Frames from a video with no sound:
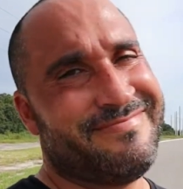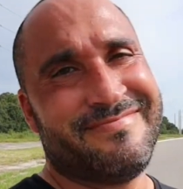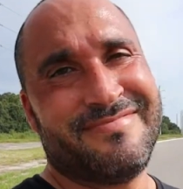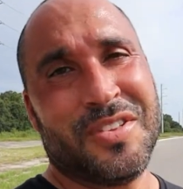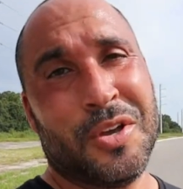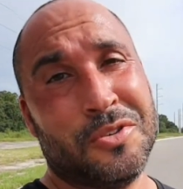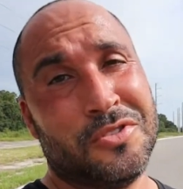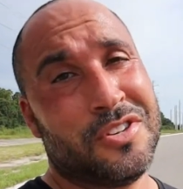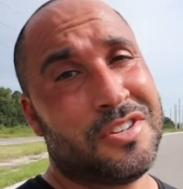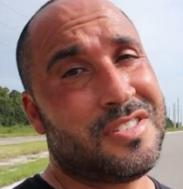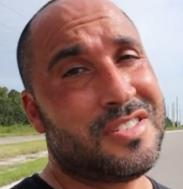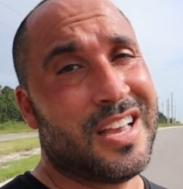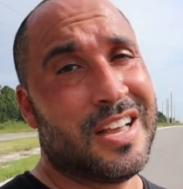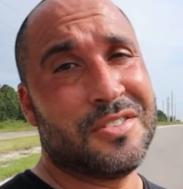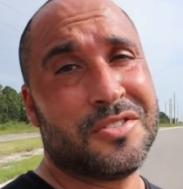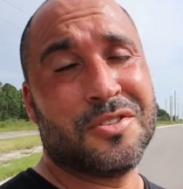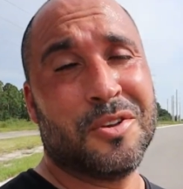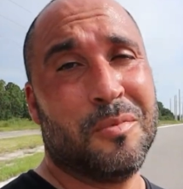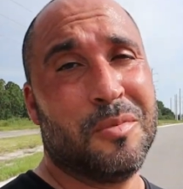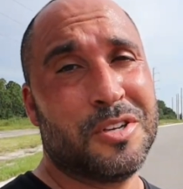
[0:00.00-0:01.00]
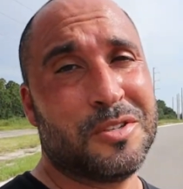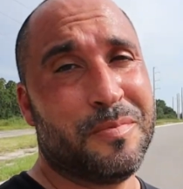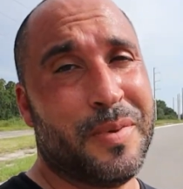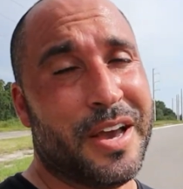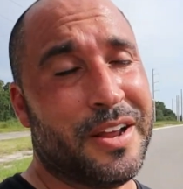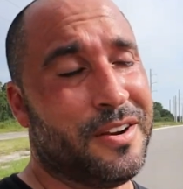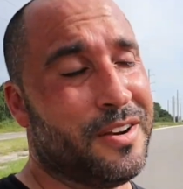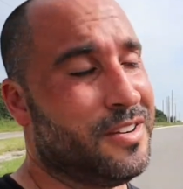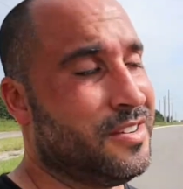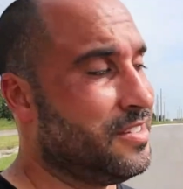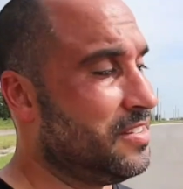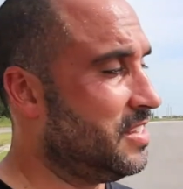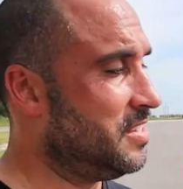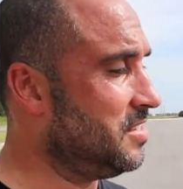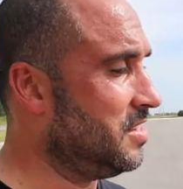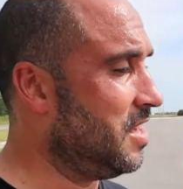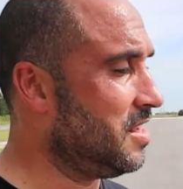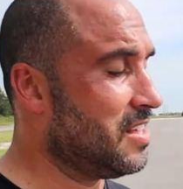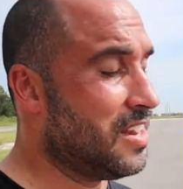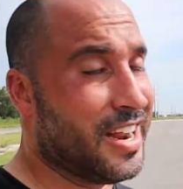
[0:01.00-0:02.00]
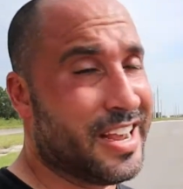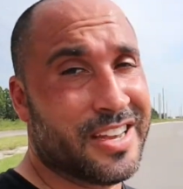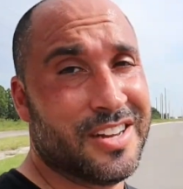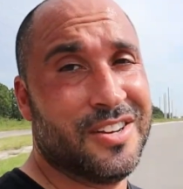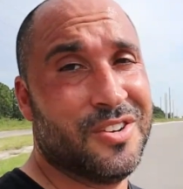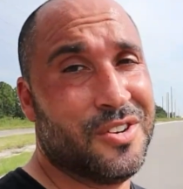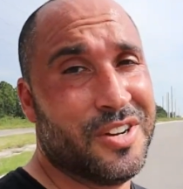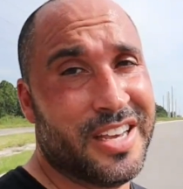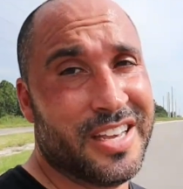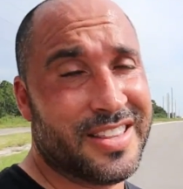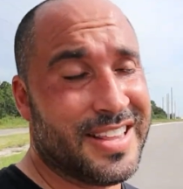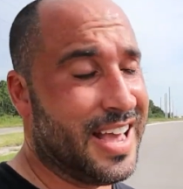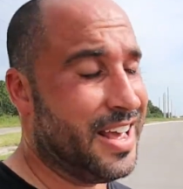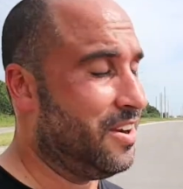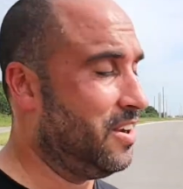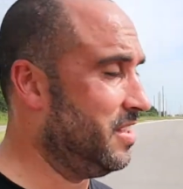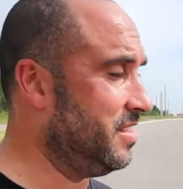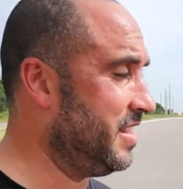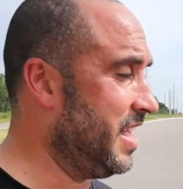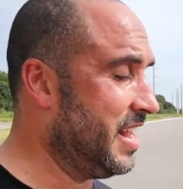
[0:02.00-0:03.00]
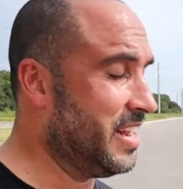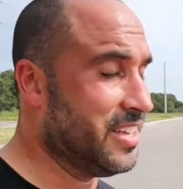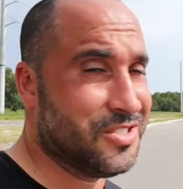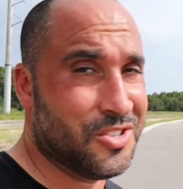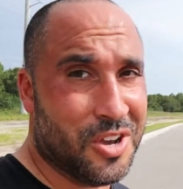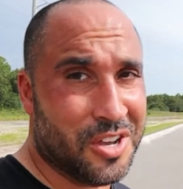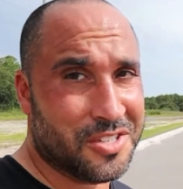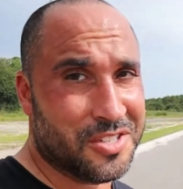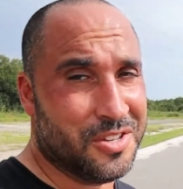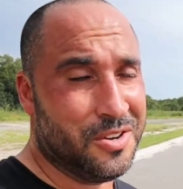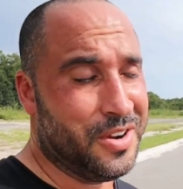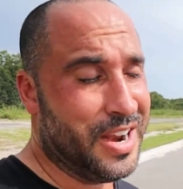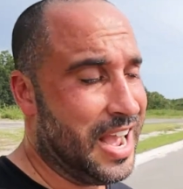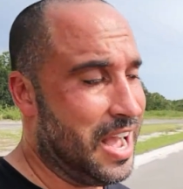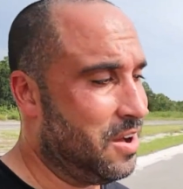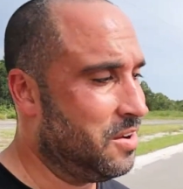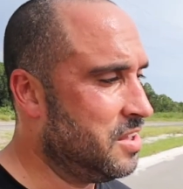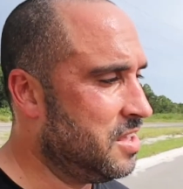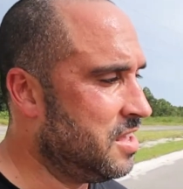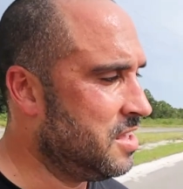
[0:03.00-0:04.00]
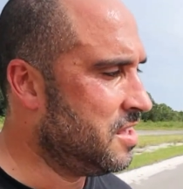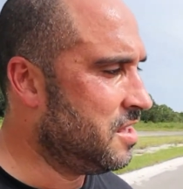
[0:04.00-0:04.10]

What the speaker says: Those just sound so much better. There's nothing I can do to get that exhaust note out.